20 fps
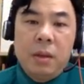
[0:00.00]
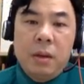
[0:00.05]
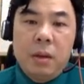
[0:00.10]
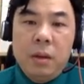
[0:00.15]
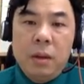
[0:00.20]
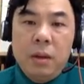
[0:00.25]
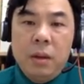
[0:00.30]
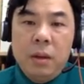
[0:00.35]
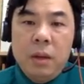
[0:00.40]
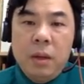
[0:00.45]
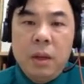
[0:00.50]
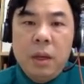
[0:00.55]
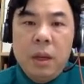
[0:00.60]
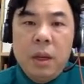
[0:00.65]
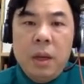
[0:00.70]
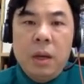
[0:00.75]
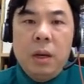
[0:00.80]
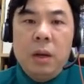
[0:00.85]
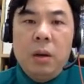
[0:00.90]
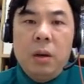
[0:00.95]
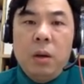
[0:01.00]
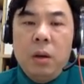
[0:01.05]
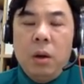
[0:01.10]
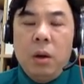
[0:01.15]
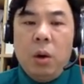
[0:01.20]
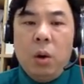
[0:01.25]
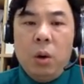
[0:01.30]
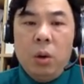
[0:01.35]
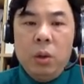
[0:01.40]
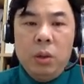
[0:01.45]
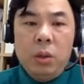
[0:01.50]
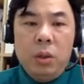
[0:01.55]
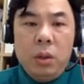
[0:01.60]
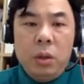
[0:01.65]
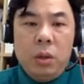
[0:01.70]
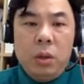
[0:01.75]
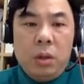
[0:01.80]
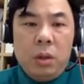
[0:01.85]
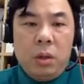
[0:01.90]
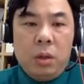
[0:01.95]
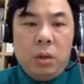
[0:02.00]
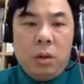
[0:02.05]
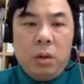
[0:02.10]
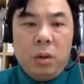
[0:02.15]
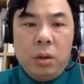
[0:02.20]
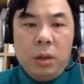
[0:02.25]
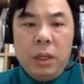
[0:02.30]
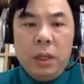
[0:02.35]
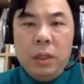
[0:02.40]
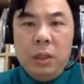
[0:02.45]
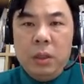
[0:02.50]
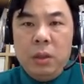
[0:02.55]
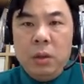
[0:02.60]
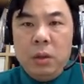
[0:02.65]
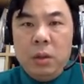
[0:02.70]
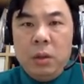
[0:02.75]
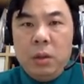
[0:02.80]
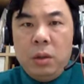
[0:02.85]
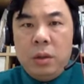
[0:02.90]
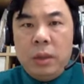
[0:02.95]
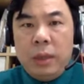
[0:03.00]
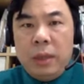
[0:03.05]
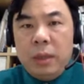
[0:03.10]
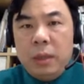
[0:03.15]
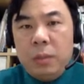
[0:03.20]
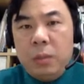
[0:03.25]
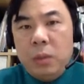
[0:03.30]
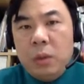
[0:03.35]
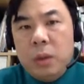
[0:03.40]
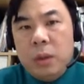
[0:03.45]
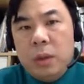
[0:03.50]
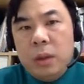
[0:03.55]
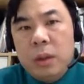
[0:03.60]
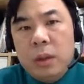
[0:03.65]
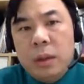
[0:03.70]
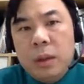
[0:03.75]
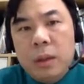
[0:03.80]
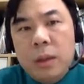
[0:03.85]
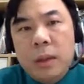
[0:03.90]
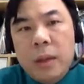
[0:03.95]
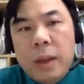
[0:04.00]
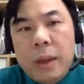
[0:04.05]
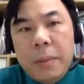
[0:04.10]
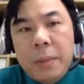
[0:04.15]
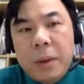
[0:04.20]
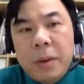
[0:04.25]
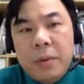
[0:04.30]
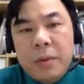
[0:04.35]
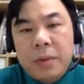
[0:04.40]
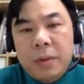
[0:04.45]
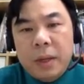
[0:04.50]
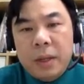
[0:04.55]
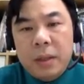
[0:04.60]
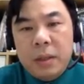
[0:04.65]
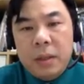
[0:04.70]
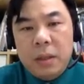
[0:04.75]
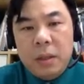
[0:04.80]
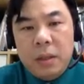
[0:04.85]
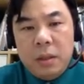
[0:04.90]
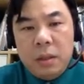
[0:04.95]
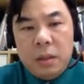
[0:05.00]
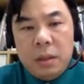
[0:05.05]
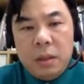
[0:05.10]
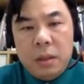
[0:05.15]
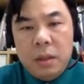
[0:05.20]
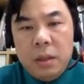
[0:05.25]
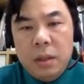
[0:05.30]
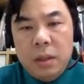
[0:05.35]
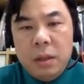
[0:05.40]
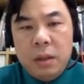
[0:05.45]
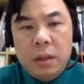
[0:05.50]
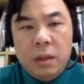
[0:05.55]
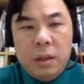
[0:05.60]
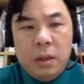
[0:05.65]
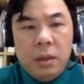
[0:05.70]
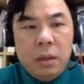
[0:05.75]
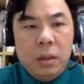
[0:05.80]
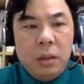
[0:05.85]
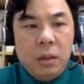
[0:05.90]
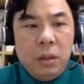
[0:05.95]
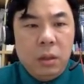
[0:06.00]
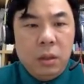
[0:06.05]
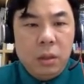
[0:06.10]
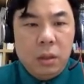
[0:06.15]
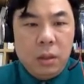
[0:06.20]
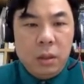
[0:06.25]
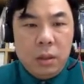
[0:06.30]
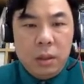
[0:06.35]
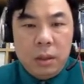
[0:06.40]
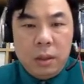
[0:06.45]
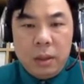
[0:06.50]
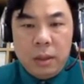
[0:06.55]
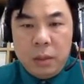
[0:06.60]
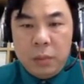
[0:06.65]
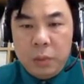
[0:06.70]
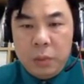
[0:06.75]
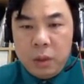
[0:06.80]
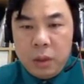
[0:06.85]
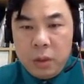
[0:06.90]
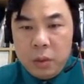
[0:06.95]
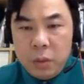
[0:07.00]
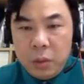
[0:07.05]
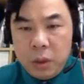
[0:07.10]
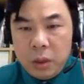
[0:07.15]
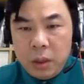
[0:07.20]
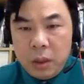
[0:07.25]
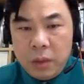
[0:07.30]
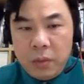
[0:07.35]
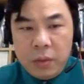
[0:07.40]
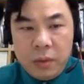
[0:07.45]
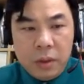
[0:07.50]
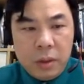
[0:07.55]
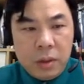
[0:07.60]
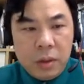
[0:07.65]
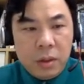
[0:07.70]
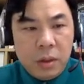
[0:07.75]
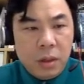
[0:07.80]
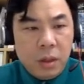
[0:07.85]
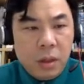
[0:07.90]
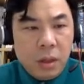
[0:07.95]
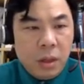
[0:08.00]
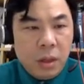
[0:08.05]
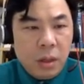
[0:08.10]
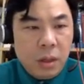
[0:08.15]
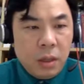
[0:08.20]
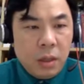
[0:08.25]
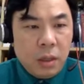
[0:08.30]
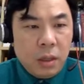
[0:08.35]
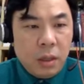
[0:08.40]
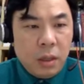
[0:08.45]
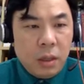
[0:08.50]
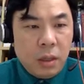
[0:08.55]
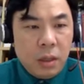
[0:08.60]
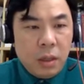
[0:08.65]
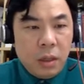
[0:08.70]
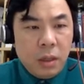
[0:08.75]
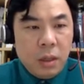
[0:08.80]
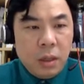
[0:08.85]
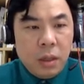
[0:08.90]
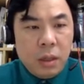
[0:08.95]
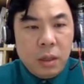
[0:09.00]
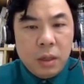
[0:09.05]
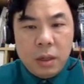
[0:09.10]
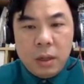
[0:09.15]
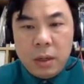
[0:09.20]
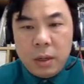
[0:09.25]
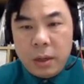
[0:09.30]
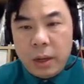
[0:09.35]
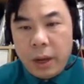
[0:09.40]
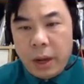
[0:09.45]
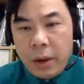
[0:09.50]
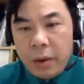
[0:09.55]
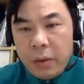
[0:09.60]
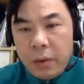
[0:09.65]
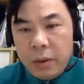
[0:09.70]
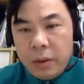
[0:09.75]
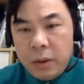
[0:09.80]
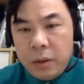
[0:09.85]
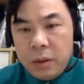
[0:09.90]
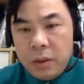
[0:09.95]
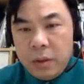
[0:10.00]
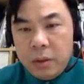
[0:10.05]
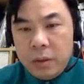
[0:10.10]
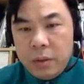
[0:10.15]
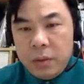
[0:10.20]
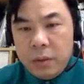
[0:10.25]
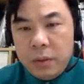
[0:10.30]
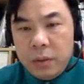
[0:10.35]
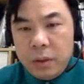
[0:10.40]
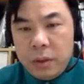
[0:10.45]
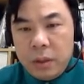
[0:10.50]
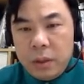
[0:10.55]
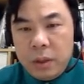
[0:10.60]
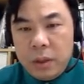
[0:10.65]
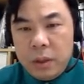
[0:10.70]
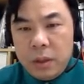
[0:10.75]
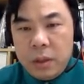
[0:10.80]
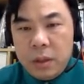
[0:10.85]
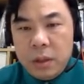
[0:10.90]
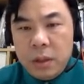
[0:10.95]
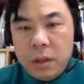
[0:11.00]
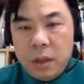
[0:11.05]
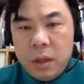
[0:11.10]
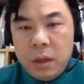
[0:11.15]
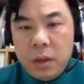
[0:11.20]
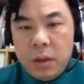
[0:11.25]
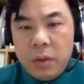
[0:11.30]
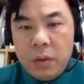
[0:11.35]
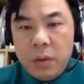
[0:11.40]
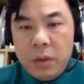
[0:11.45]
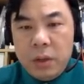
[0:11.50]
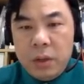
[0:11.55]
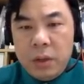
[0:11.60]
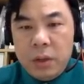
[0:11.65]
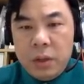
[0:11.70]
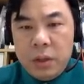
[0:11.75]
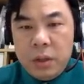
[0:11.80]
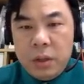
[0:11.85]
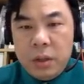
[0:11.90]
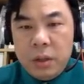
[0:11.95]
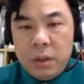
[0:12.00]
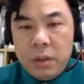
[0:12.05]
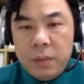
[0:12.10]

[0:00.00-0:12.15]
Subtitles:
Right? Now, on your or in your data booklet, MF19, there, the data booklet will give us the area for this region here.